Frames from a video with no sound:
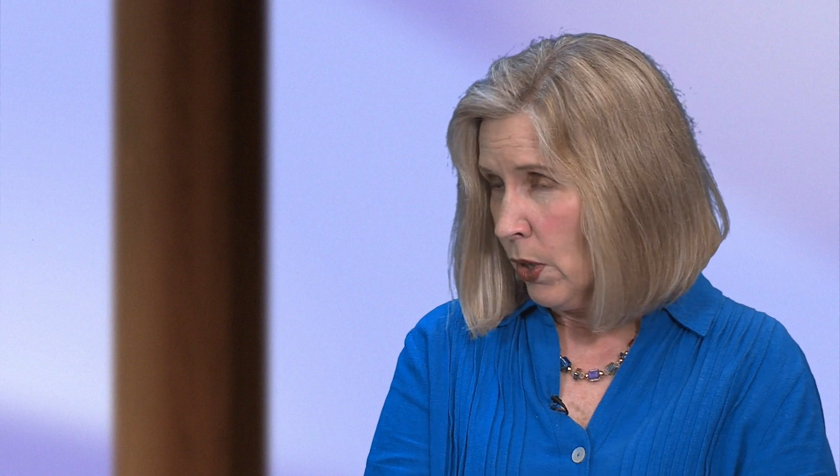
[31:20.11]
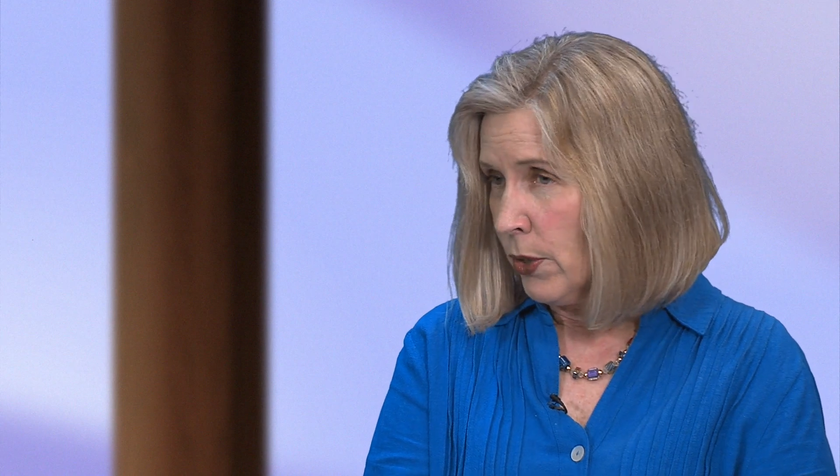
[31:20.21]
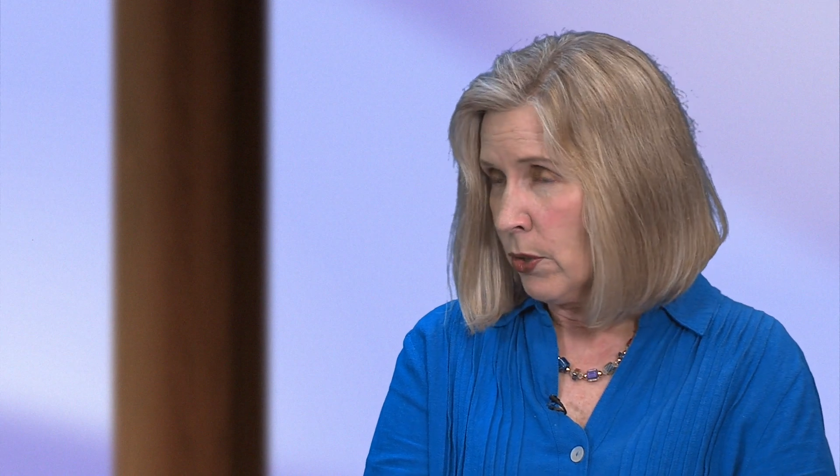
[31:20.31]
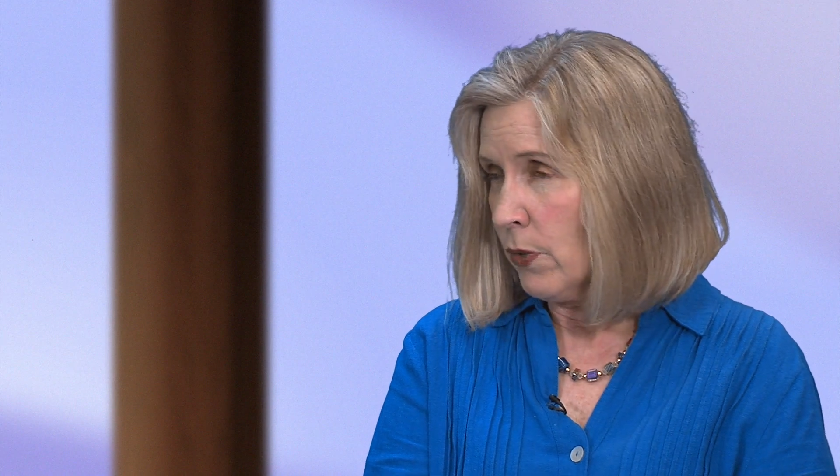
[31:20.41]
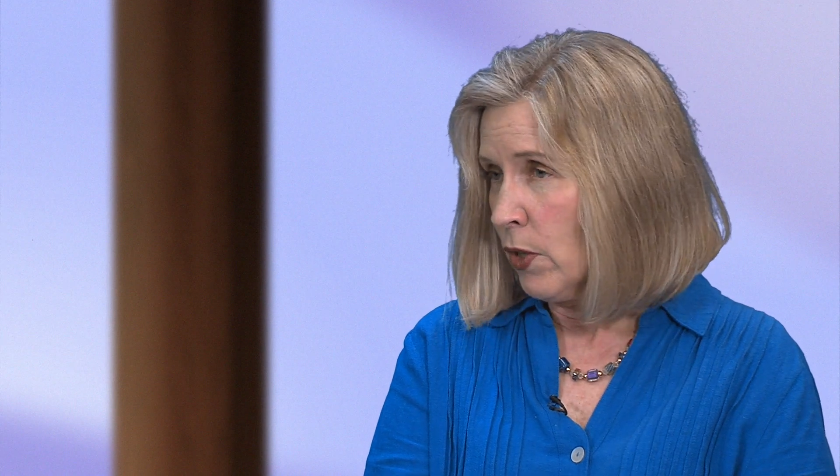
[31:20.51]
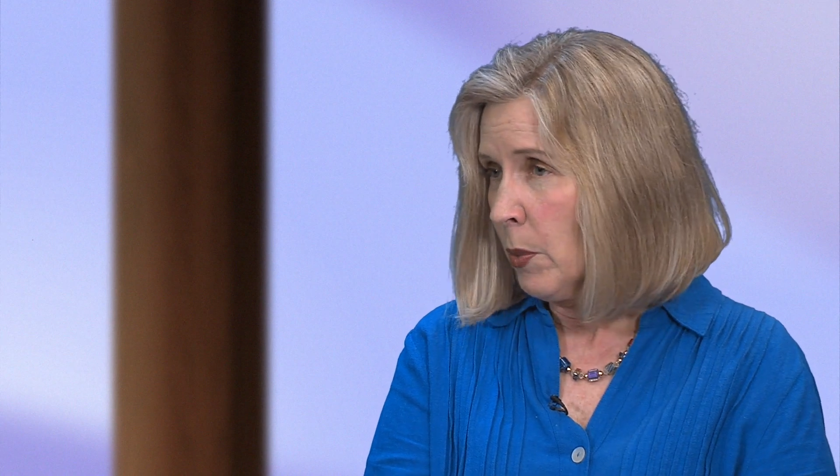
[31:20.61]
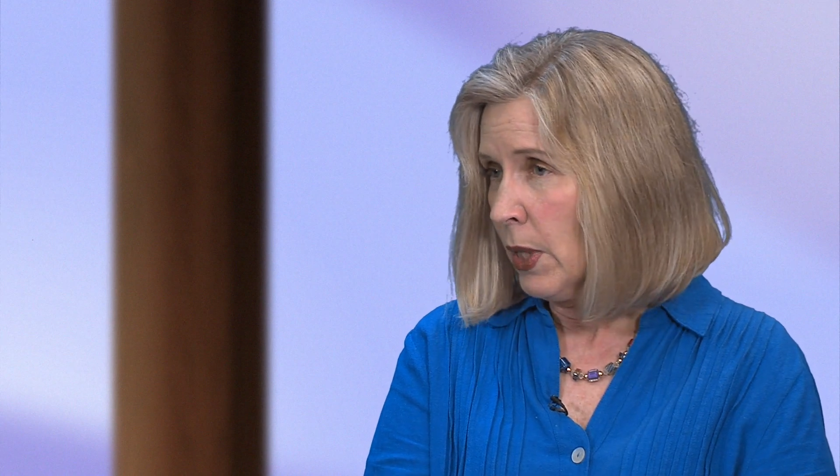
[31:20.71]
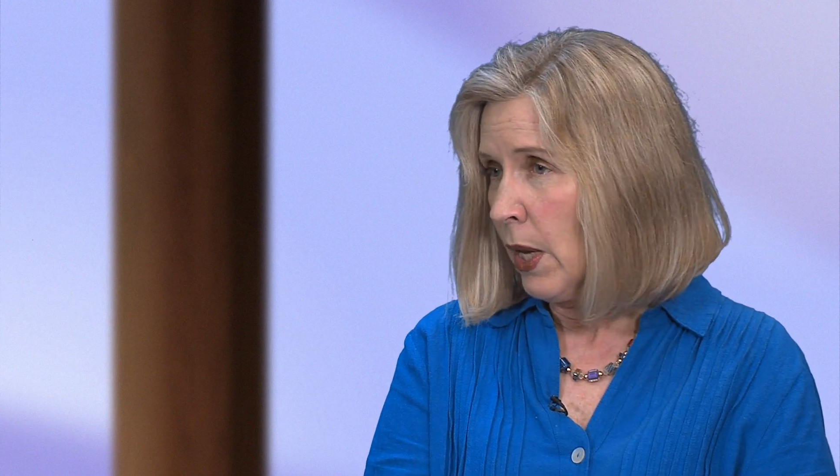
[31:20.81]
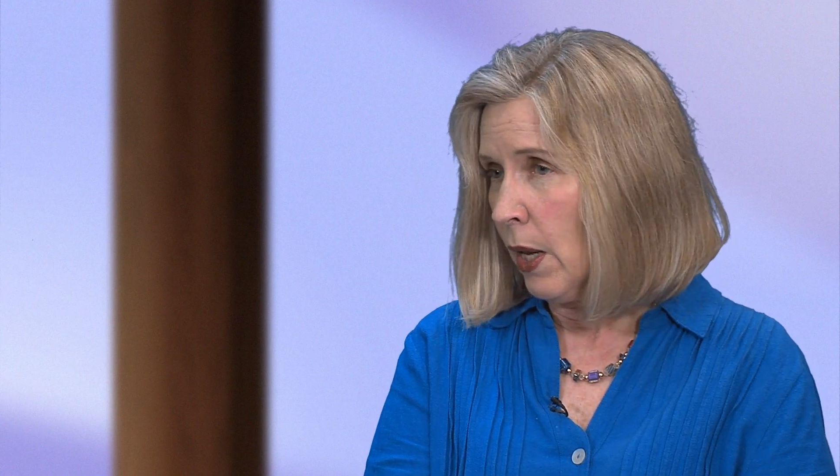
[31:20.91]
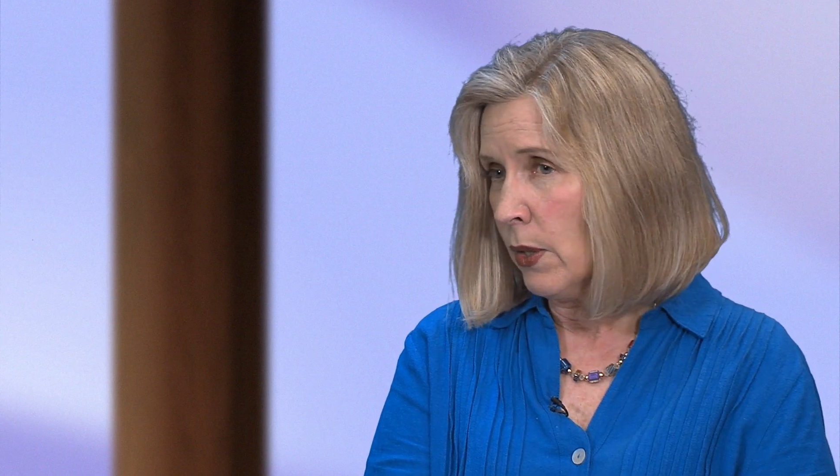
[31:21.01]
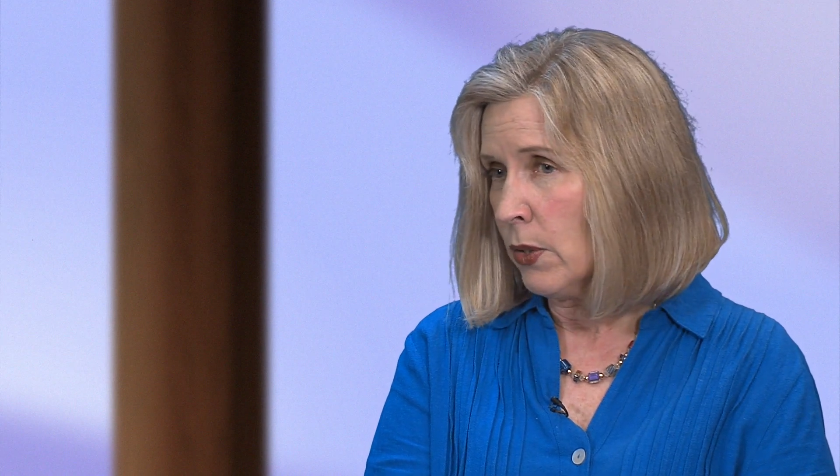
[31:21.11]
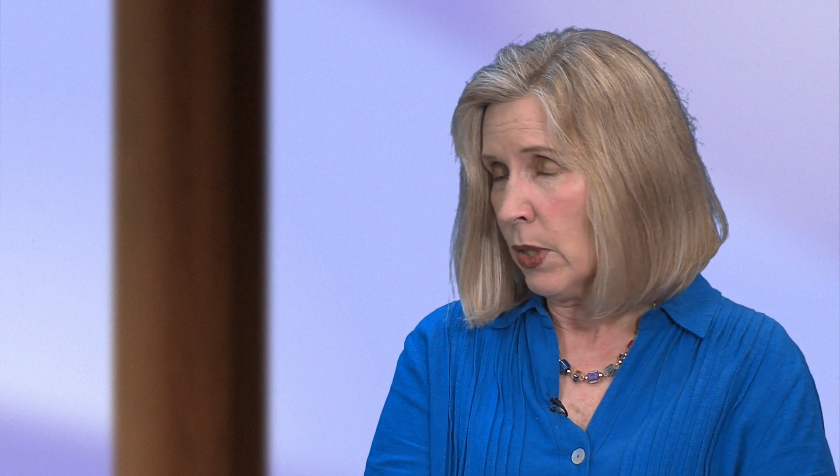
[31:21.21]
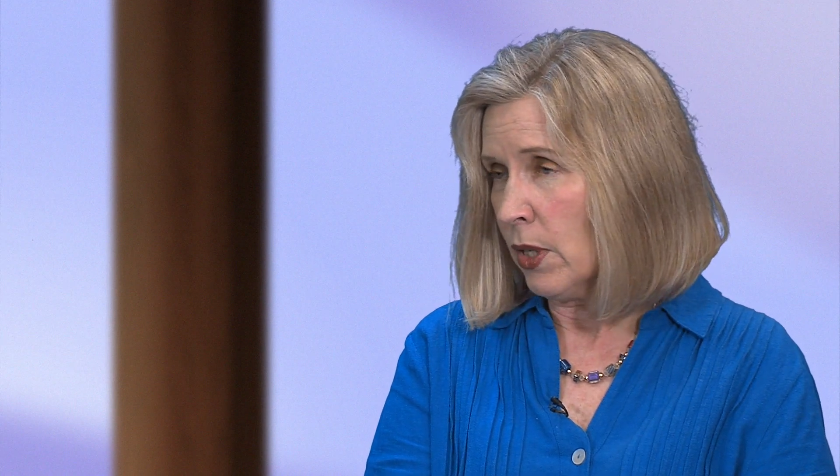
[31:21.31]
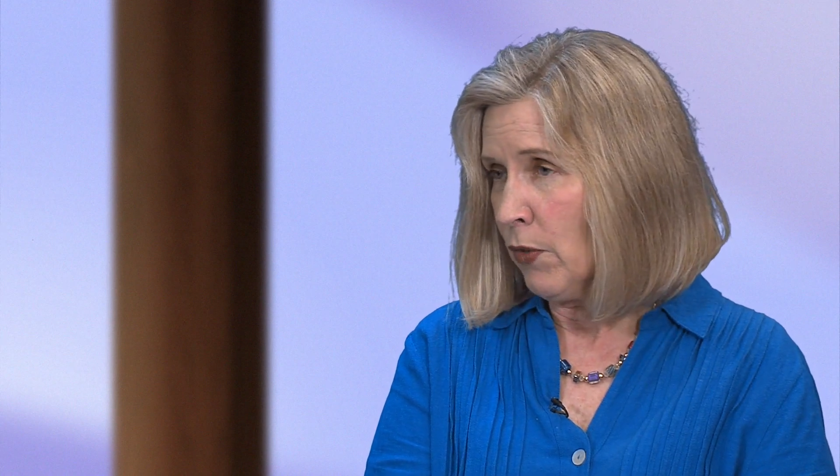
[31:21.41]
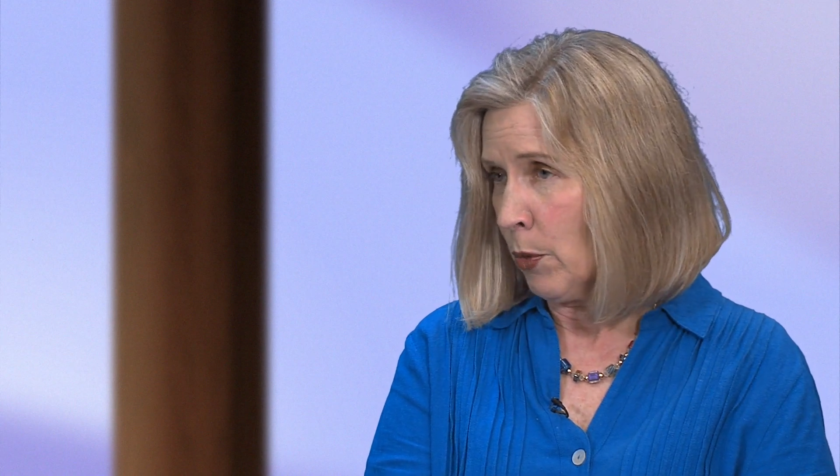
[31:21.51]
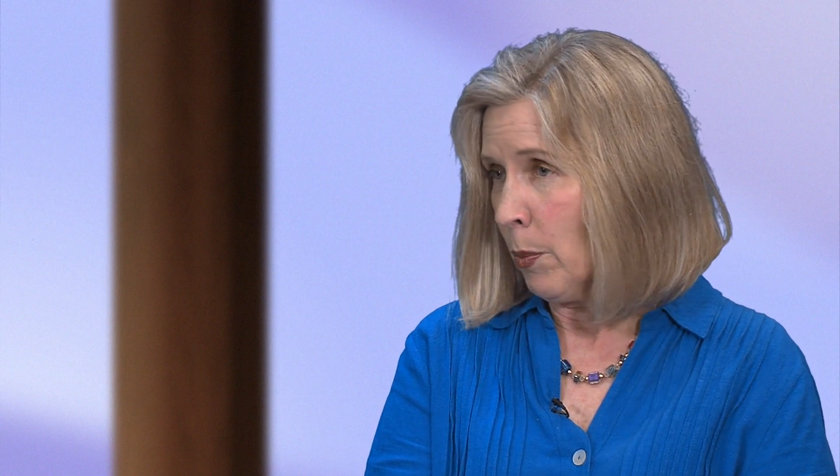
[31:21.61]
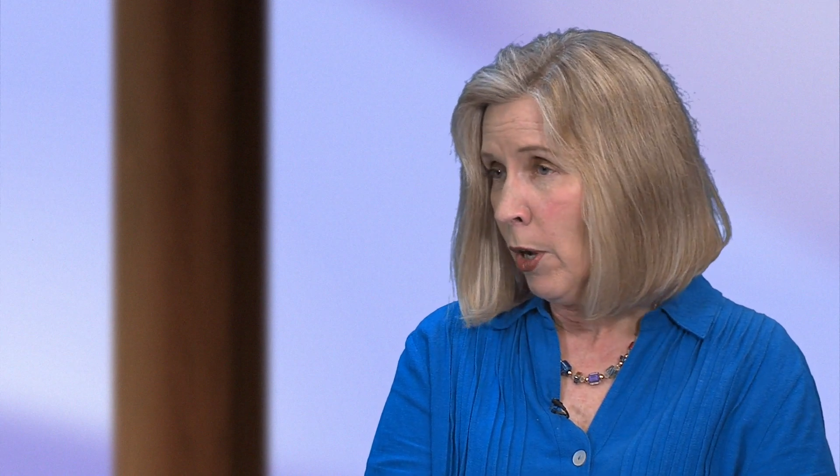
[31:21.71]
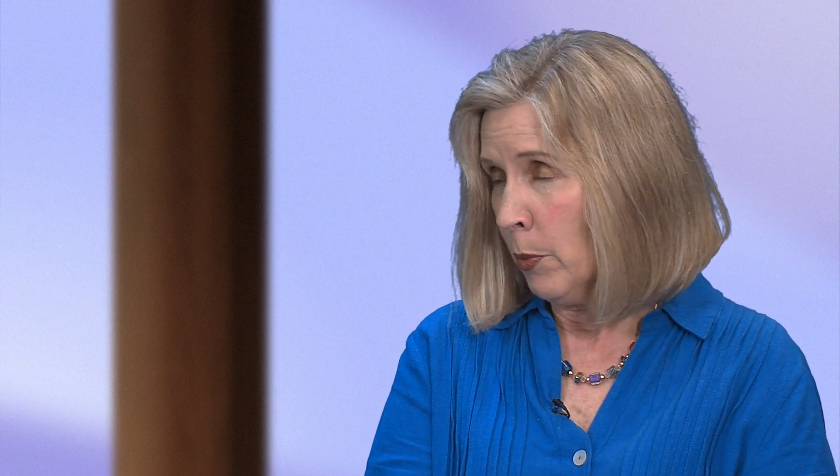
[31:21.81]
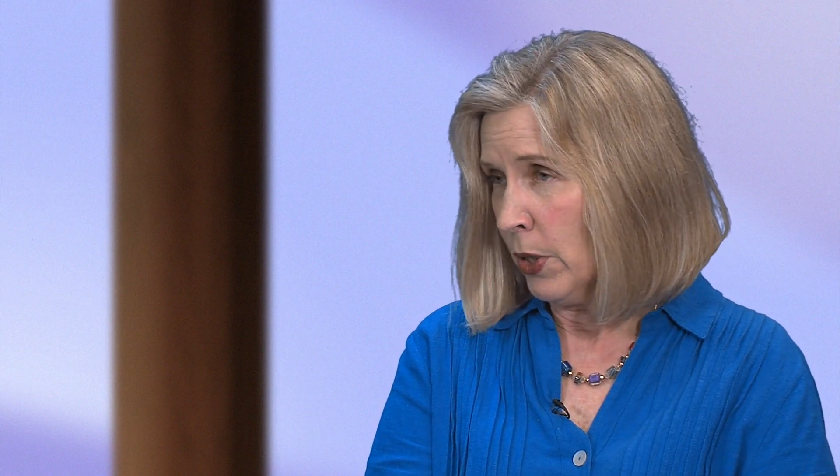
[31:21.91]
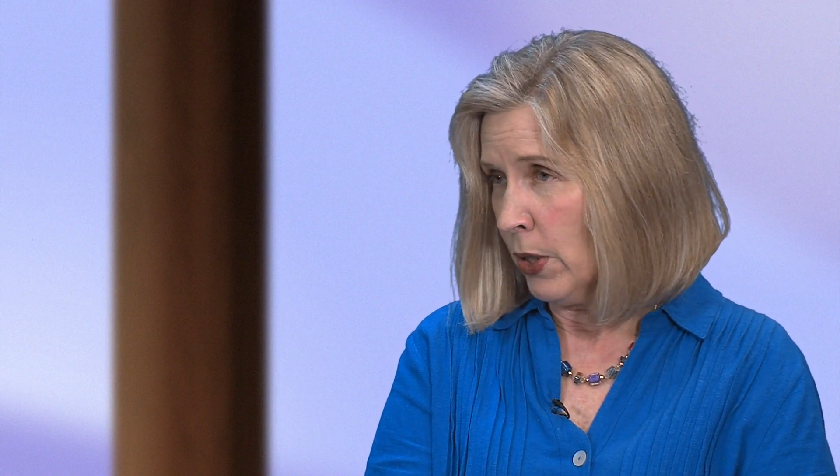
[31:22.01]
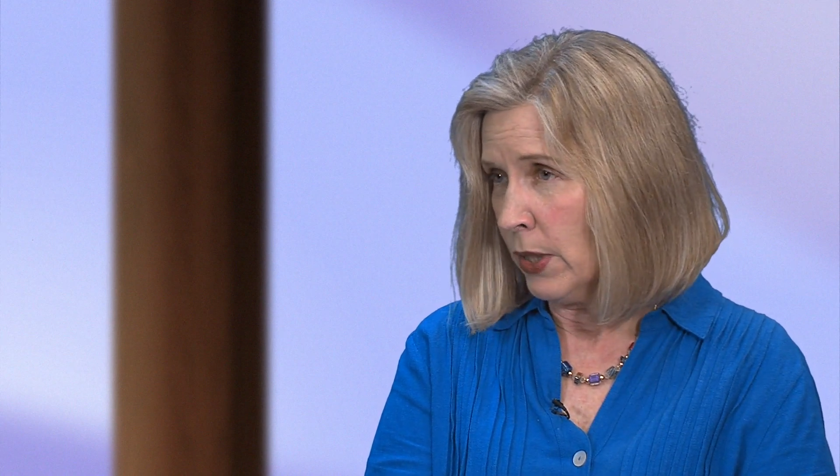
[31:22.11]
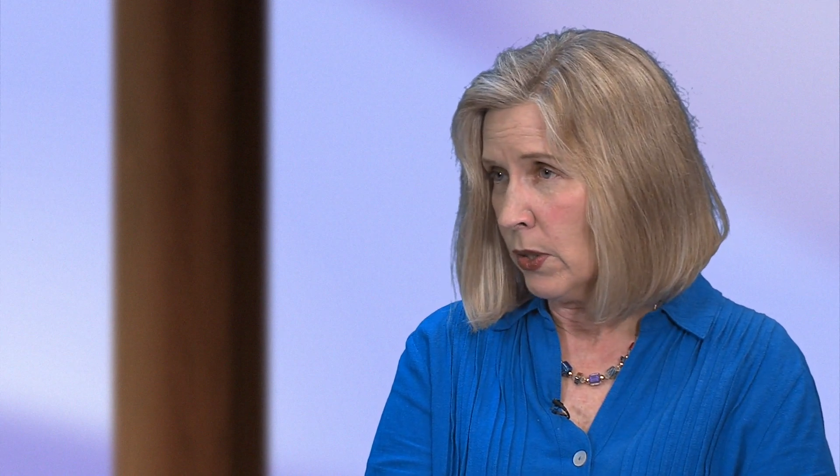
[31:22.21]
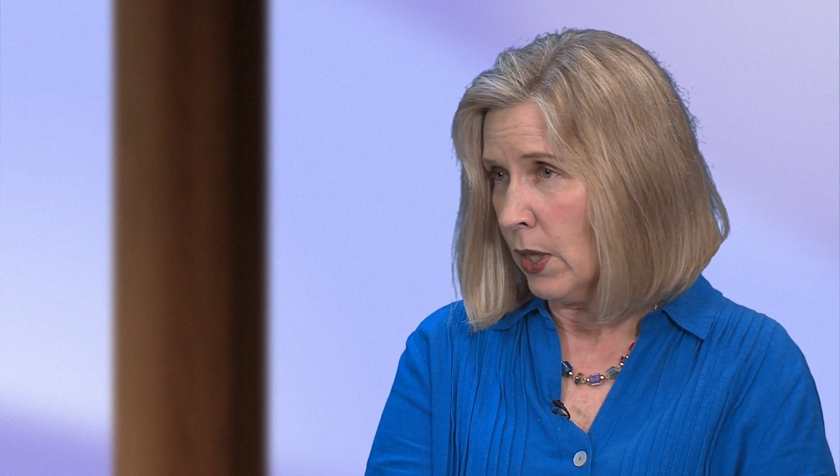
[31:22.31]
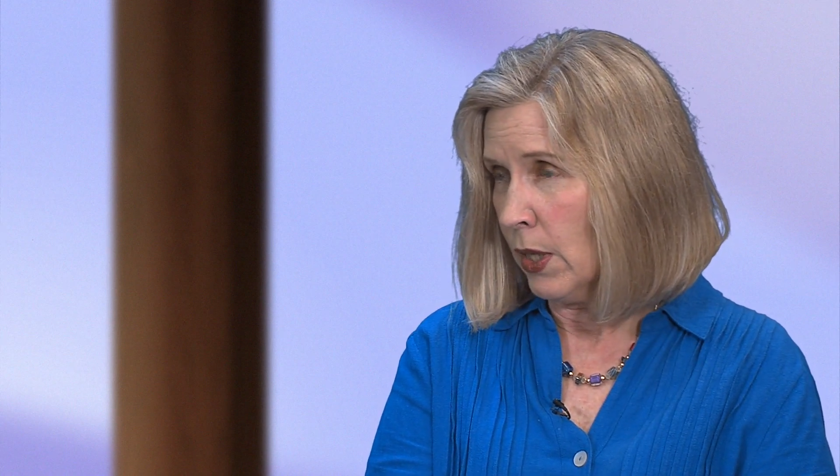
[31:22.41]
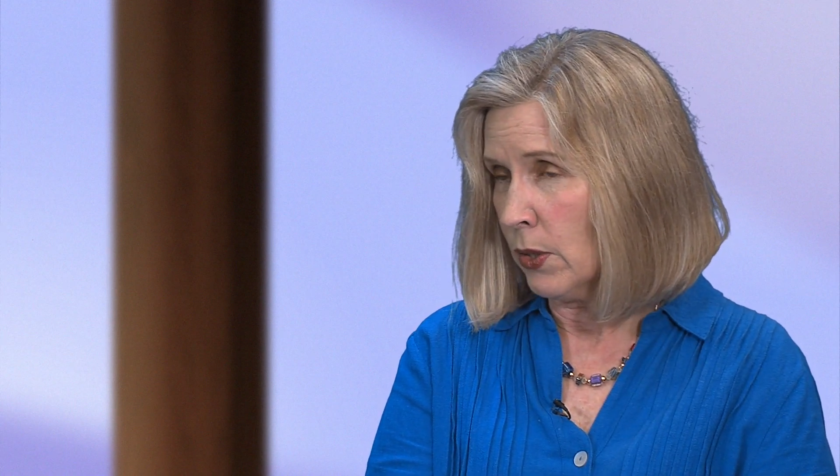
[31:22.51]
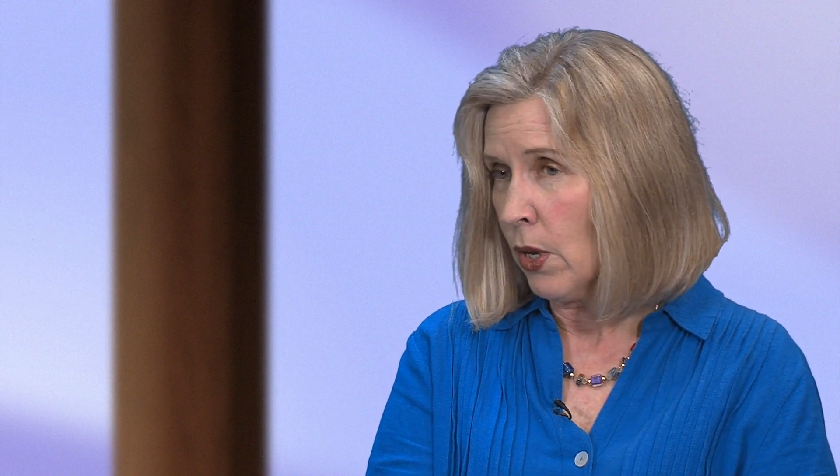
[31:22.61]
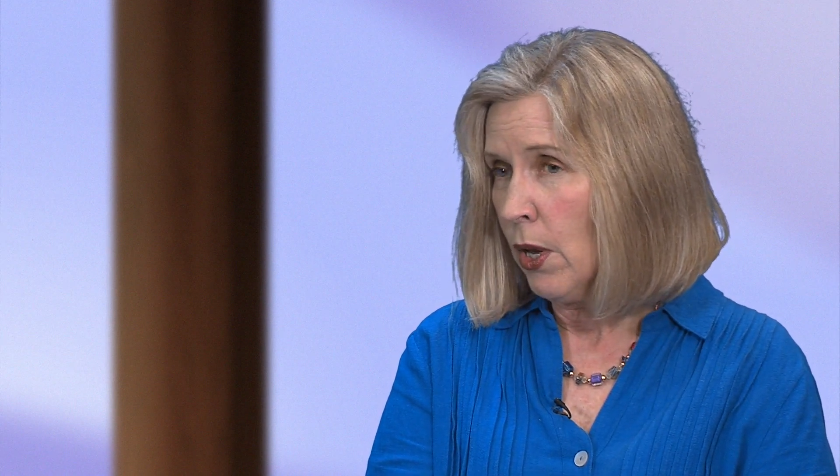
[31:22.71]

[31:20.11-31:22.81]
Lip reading: So if somebody has significant pulmonary disease,